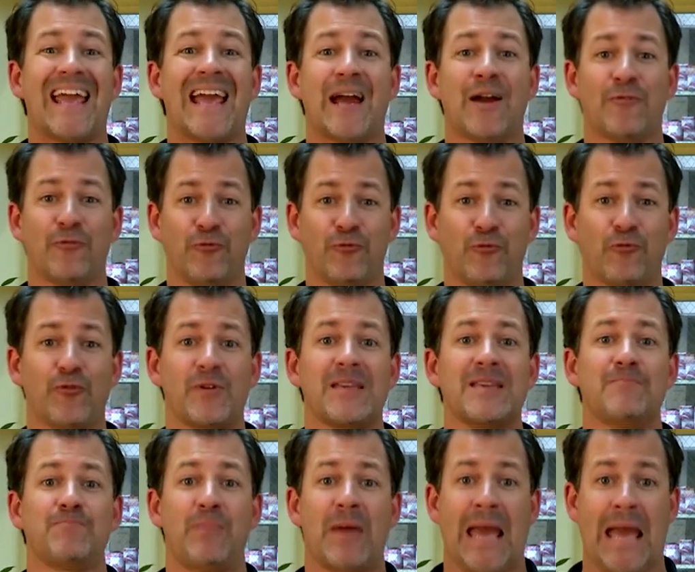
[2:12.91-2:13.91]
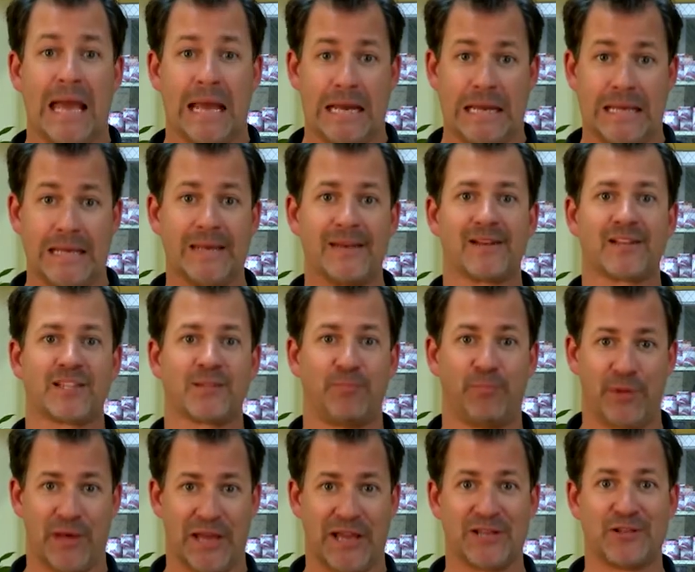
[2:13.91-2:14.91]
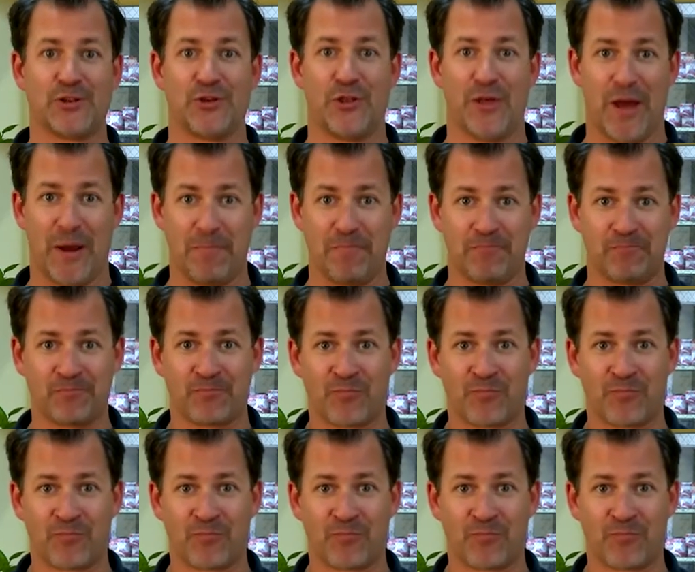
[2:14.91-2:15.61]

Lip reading: every penny explained to them.